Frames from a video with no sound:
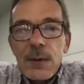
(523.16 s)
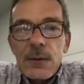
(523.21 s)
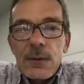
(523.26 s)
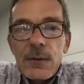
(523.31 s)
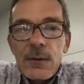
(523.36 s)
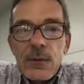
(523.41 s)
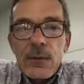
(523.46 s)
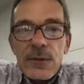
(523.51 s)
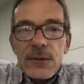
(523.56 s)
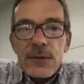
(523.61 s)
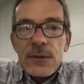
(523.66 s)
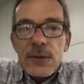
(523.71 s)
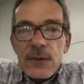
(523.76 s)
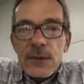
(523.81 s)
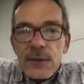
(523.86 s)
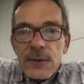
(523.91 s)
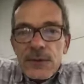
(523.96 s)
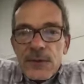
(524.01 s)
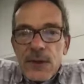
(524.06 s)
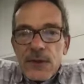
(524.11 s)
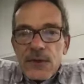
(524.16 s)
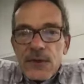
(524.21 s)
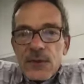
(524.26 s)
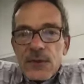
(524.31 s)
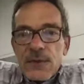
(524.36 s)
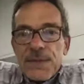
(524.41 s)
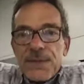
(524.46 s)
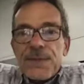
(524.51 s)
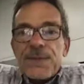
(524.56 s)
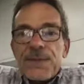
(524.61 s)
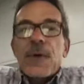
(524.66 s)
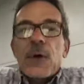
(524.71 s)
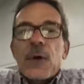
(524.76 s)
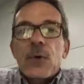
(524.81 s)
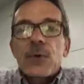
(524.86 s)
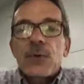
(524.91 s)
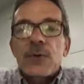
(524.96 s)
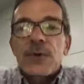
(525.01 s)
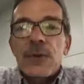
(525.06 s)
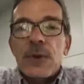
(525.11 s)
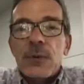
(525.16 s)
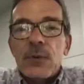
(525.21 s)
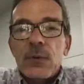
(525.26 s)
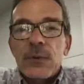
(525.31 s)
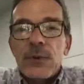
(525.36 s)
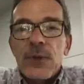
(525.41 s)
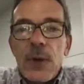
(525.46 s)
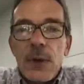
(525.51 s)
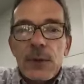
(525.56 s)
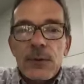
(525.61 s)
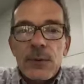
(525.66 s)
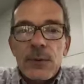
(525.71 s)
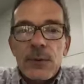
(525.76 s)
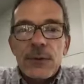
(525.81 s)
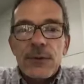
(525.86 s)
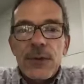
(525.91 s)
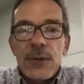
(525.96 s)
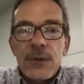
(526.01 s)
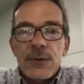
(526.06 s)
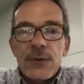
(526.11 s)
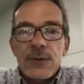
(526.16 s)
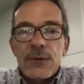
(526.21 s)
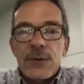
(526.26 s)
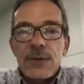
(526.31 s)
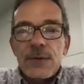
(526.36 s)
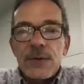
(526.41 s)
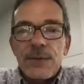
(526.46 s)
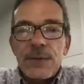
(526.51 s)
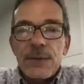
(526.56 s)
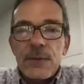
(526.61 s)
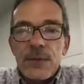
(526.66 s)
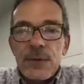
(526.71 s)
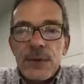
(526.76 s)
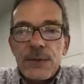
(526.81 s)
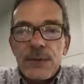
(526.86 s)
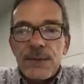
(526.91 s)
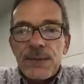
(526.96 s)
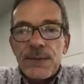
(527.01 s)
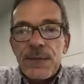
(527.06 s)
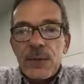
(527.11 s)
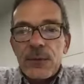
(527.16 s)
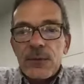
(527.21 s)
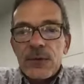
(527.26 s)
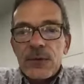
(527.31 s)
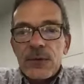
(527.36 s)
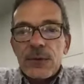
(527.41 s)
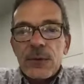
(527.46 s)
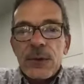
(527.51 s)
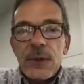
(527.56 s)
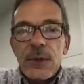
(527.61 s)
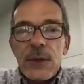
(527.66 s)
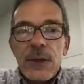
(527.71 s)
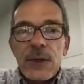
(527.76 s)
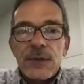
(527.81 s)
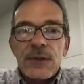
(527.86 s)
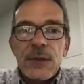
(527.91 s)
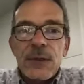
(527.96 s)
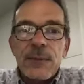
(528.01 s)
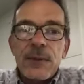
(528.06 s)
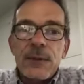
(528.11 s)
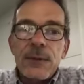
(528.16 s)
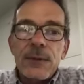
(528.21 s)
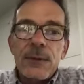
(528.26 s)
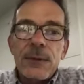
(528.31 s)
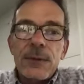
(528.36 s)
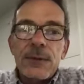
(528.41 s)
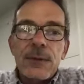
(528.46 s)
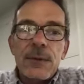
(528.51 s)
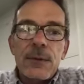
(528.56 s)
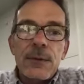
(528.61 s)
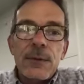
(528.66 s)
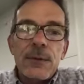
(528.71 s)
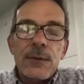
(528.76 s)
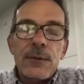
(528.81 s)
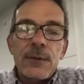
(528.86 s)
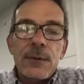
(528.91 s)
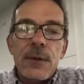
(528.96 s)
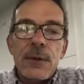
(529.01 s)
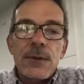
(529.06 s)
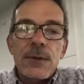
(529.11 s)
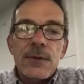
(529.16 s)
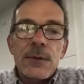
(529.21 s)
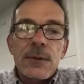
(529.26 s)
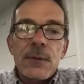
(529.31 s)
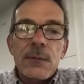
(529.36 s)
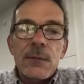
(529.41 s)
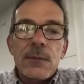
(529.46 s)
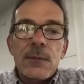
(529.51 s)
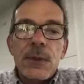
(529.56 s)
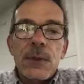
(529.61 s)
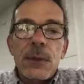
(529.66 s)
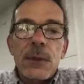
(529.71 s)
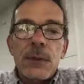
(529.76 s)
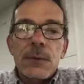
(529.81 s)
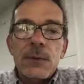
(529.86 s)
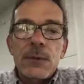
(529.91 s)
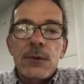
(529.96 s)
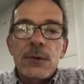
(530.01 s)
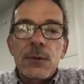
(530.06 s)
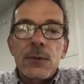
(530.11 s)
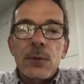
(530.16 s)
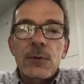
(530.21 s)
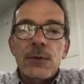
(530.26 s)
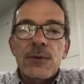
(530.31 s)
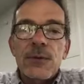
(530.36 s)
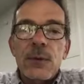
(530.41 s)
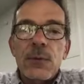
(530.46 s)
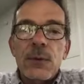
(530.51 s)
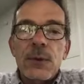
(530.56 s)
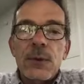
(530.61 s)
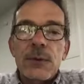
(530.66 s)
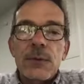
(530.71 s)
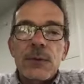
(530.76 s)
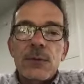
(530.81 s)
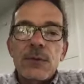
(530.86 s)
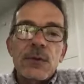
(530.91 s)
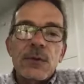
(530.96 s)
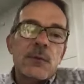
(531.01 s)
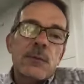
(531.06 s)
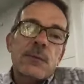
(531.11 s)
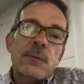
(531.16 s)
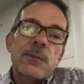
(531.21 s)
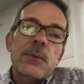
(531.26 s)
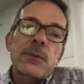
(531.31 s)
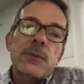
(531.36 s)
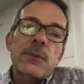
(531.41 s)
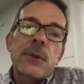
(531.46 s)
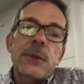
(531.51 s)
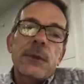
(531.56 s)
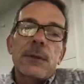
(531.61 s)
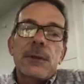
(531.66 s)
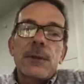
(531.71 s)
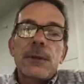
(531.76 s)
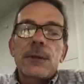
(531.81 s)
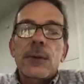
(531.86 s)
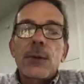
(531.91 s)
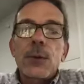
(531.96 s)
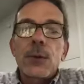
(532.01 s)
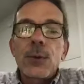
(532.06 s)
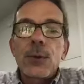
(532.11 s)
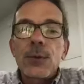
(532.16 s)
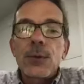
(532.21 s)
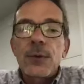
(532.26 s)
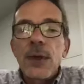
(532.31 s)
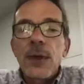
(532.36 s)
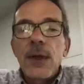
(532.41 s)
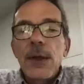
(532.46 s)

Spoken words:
utilization of phones, I will talk to our teachers of using phones during class time. I know that there are some tools that we can use, particularly Kahoot,